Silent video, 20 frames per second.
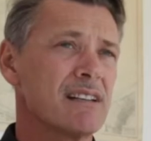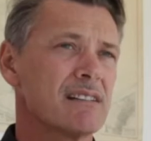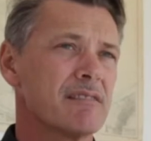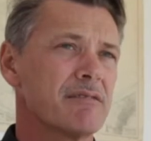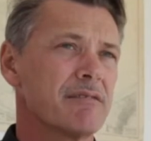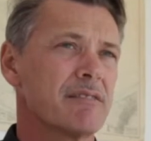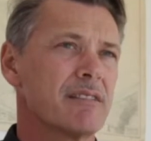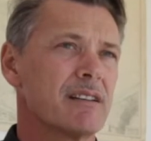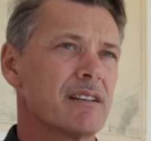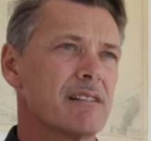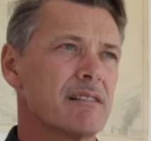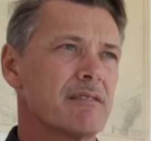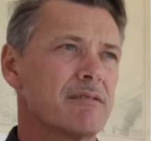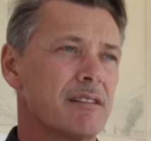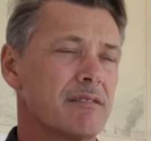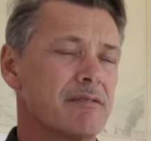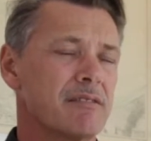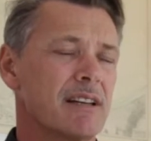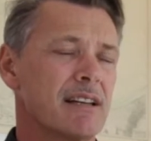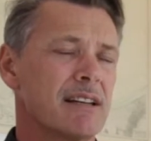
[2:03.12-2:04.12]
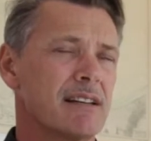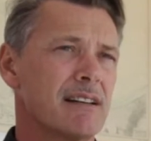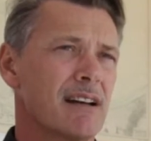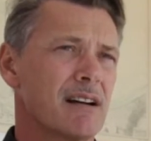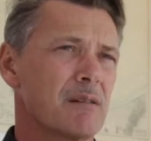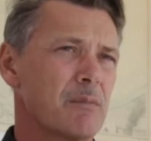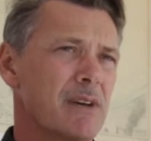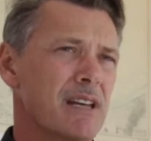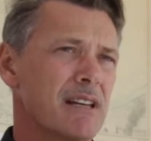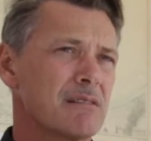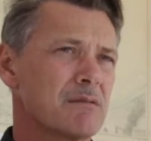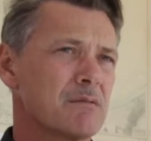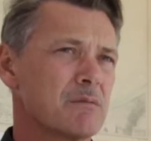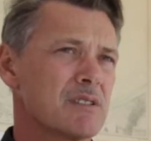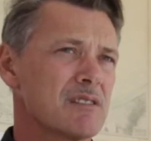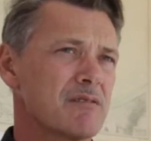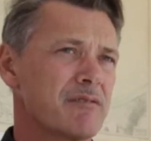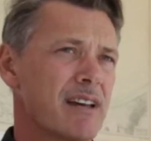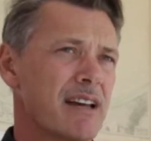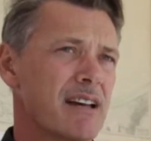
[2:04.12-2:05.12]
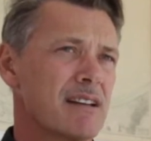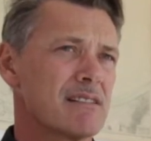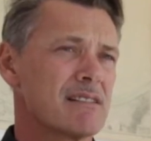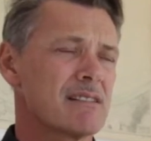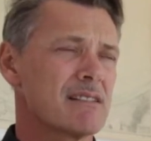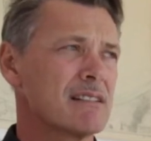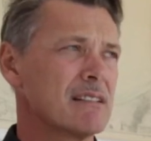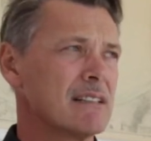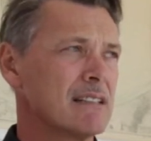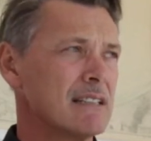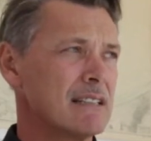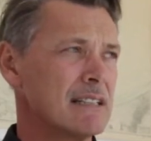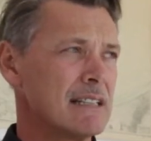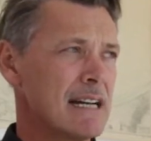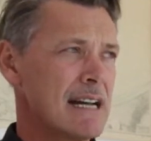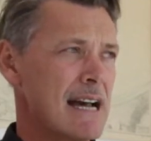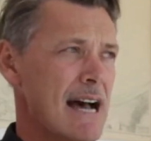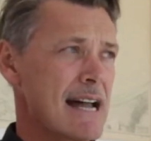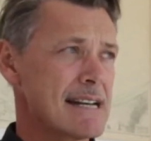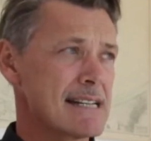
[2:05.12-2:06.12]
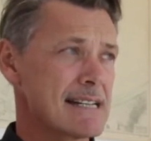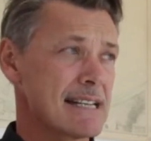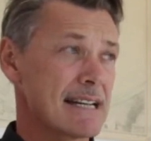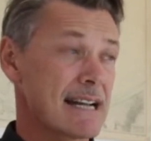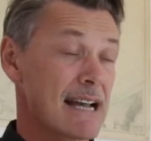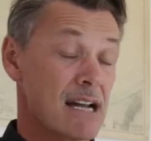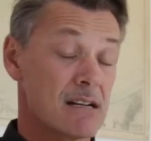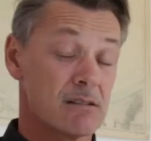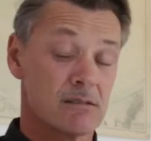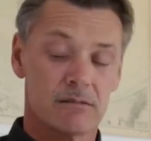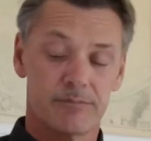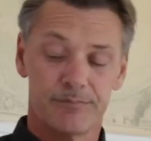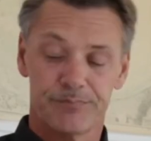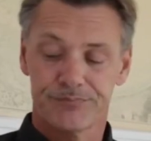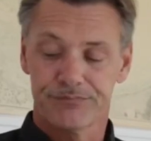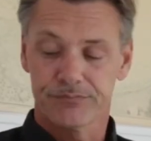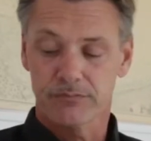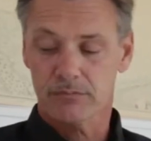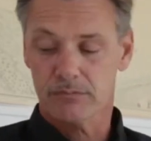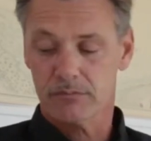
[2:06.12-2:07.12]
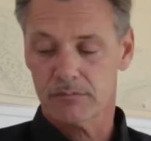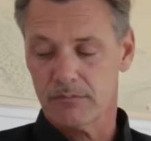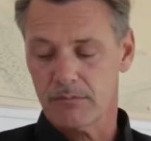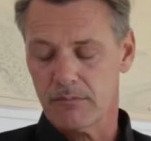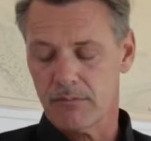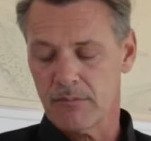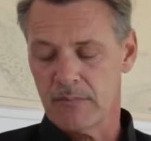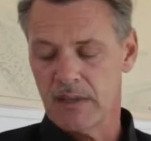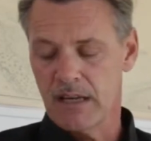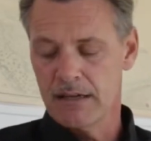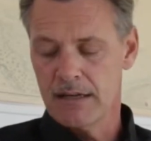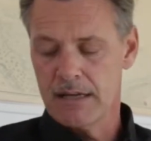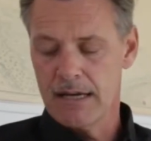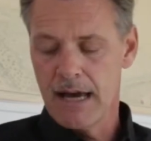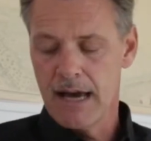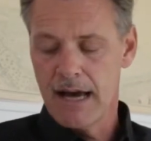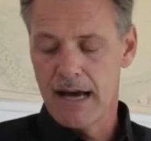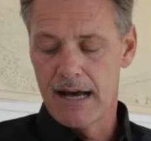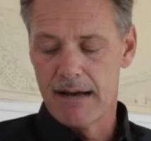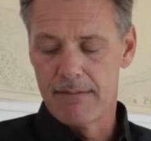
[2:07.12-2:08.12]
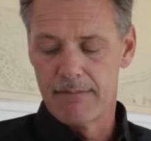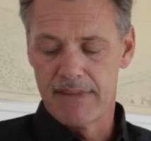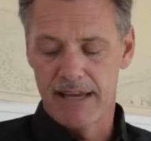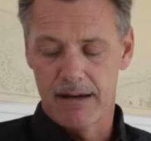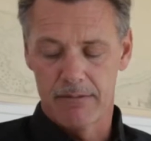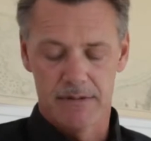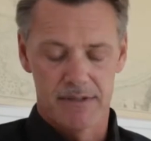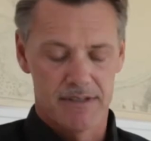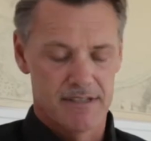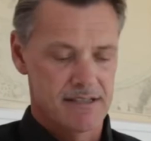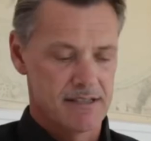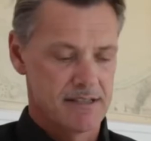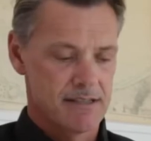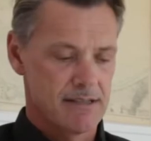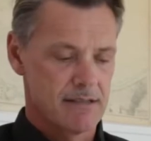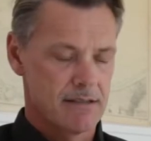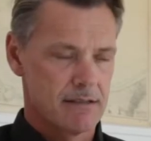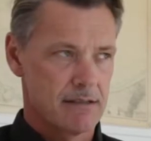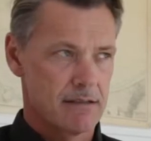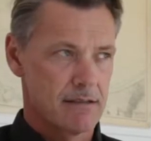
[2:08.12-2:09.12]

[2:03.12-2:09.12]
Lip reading: of the 15 young men was found under the gunwale. That was